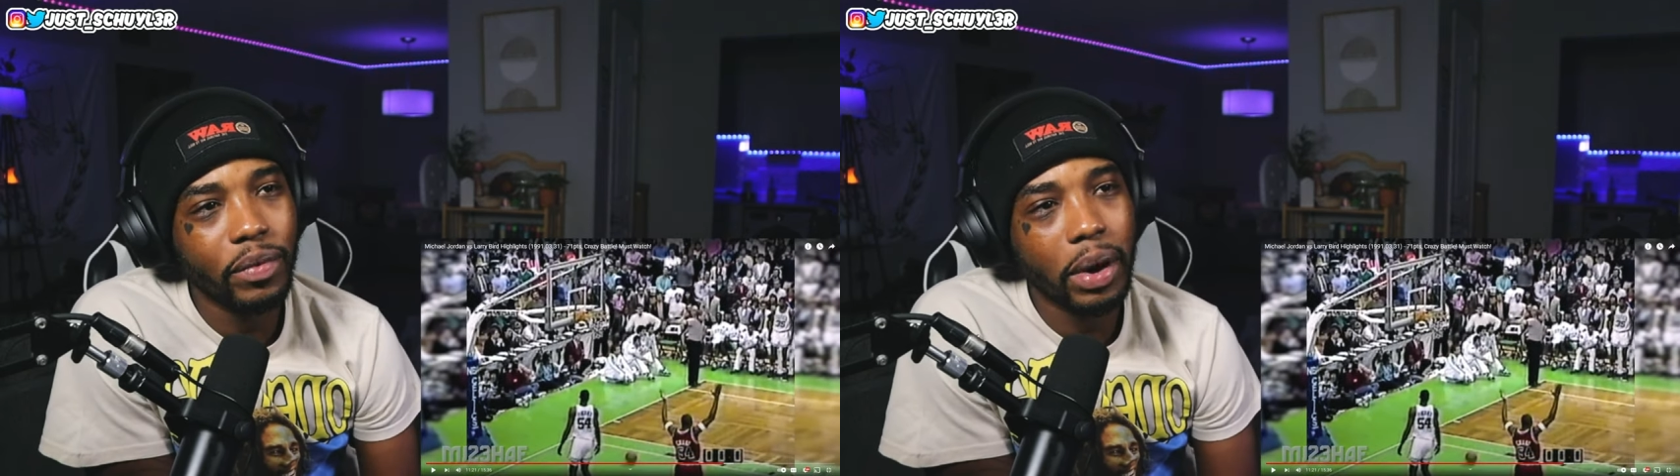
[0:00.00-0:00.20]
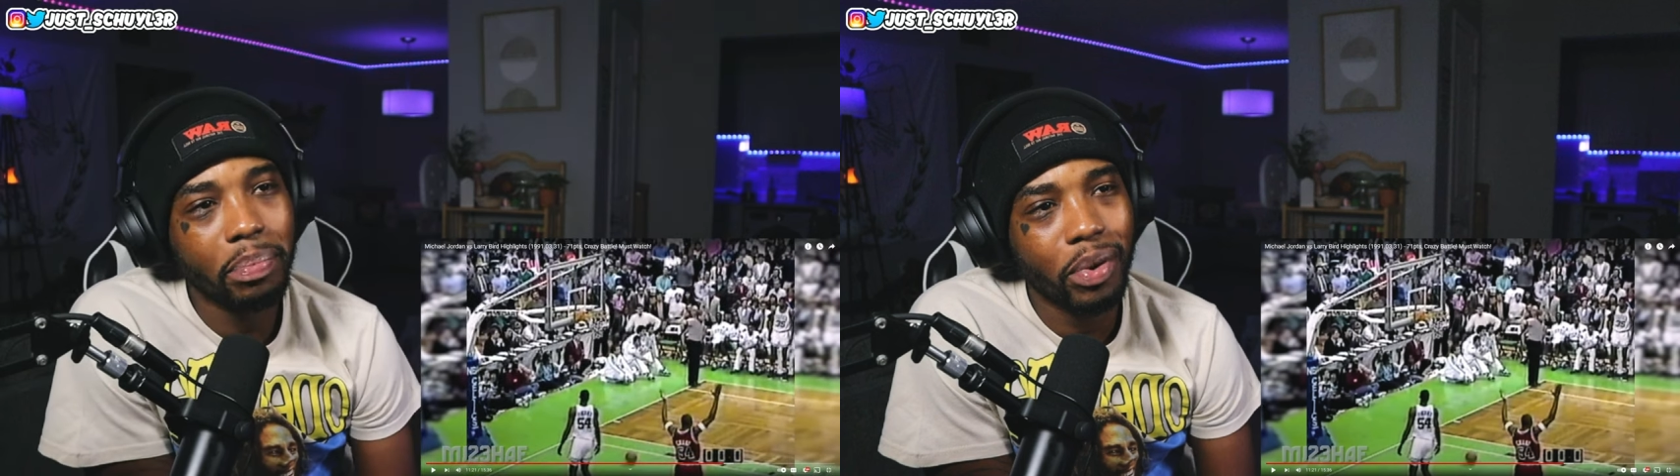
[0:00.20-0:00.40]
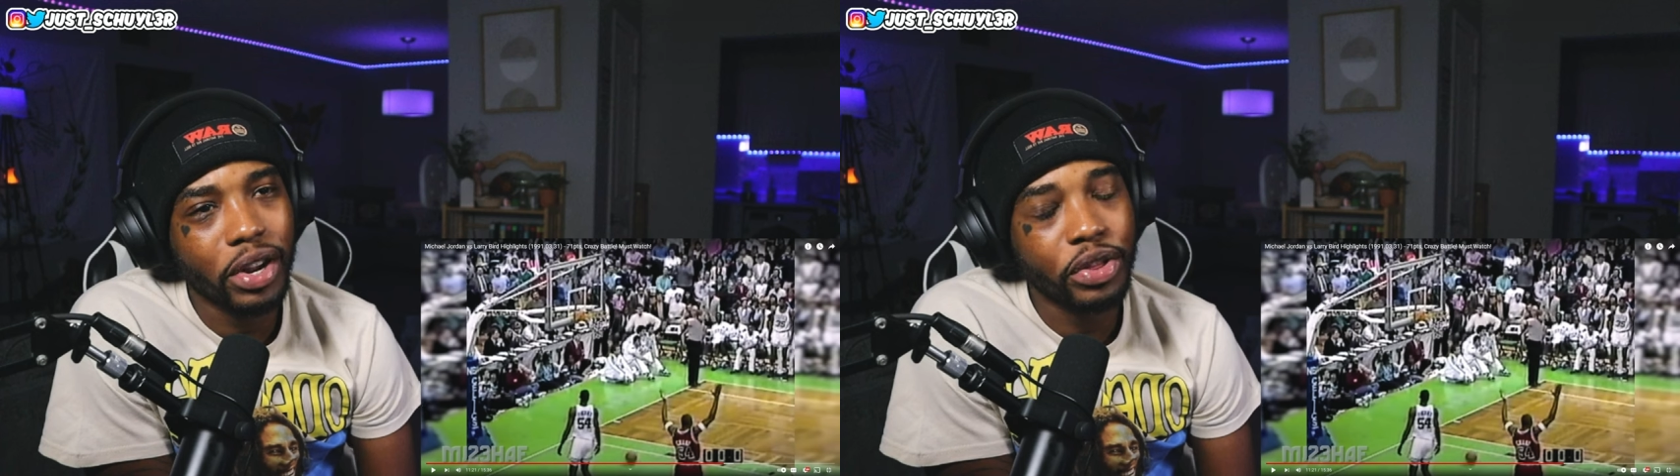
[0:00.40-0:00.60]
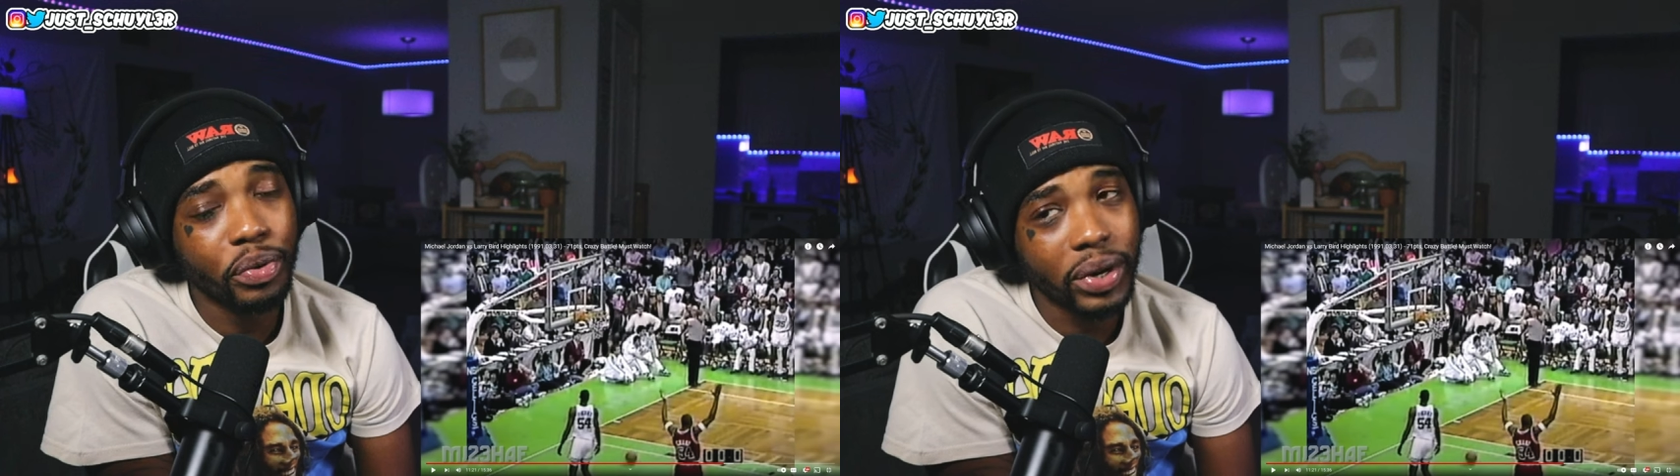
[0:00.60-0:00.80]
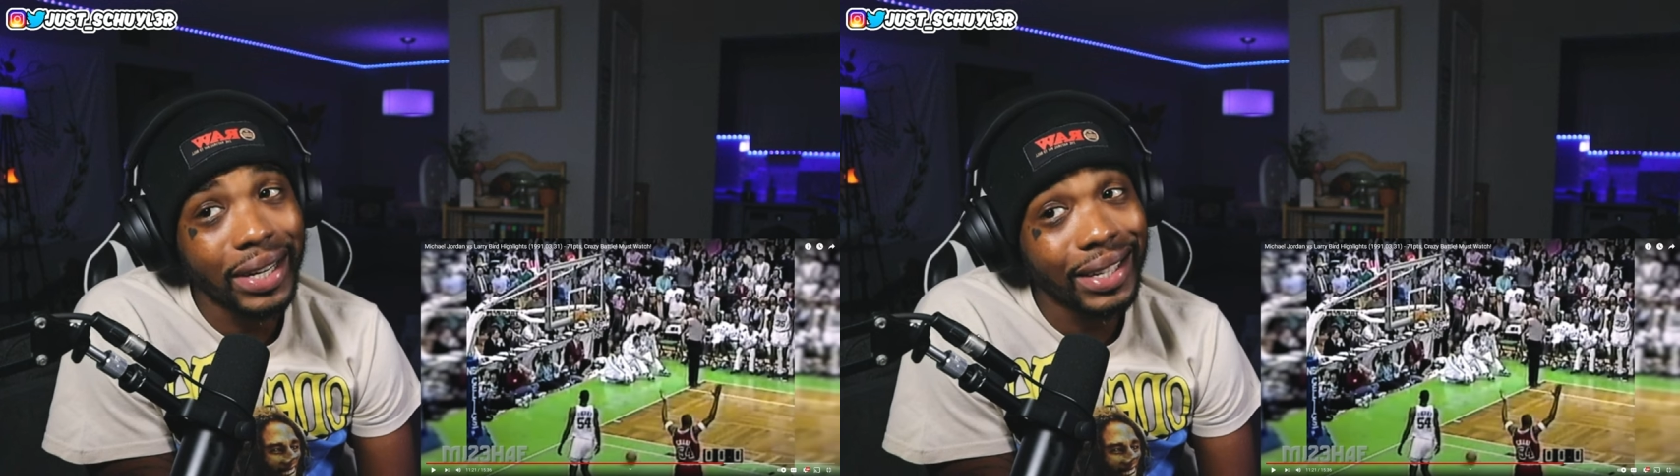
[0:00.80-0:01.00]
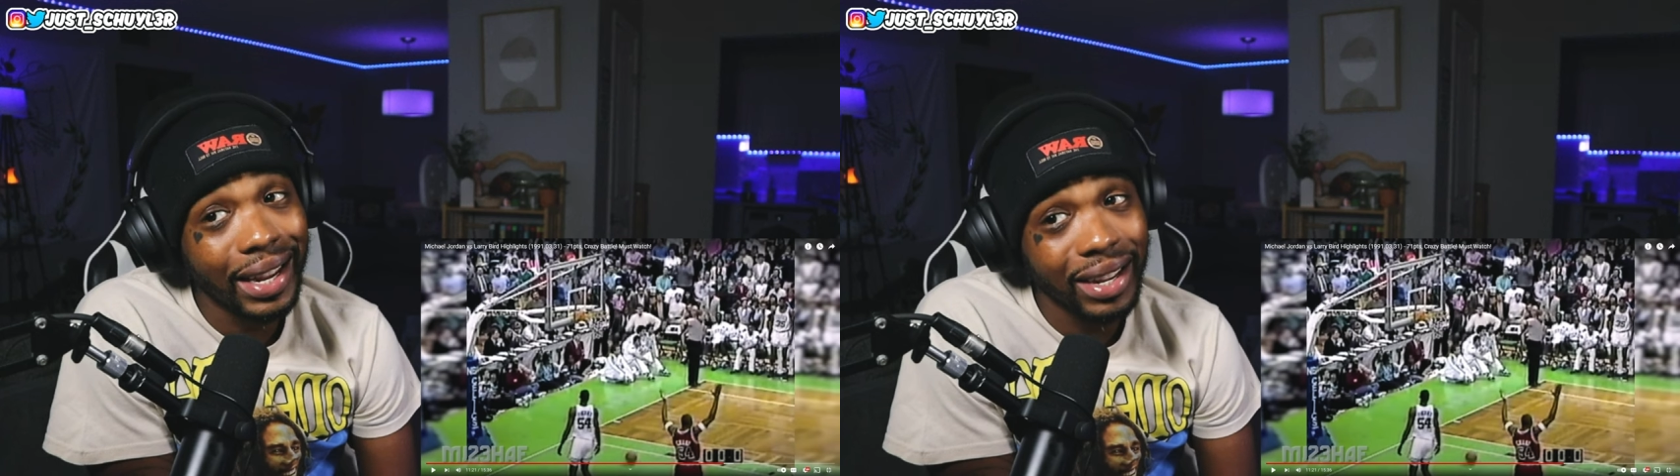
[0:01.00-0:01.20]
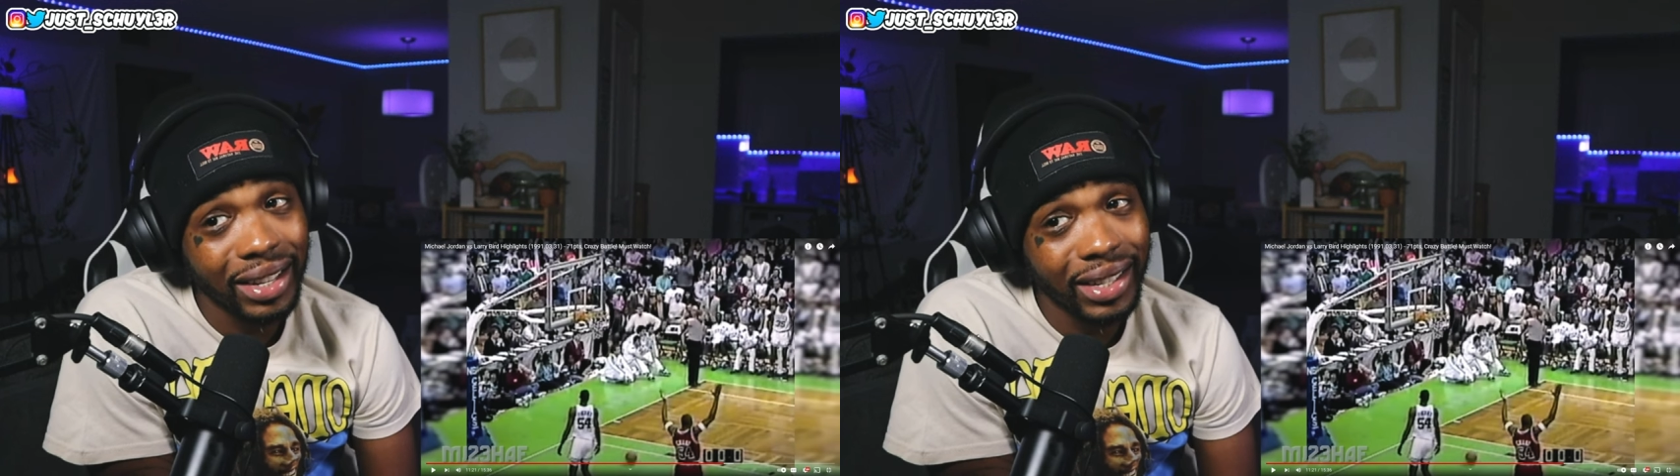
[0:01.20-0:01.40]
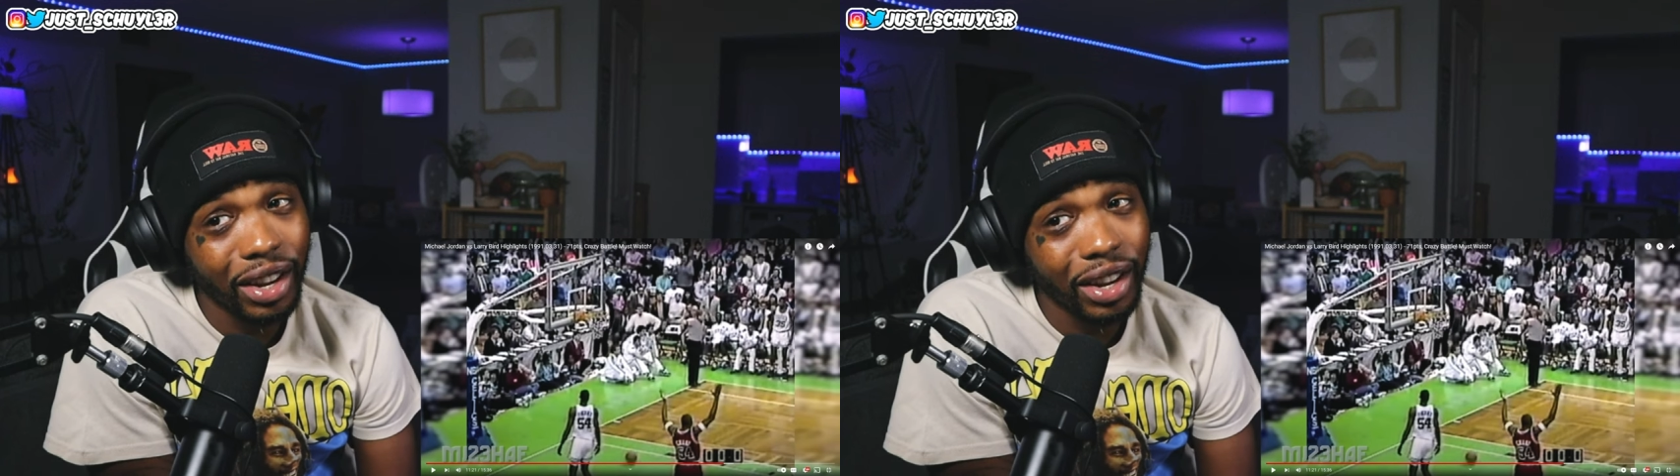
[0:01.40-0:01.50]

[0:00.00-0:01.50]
what, 0.3 seconds,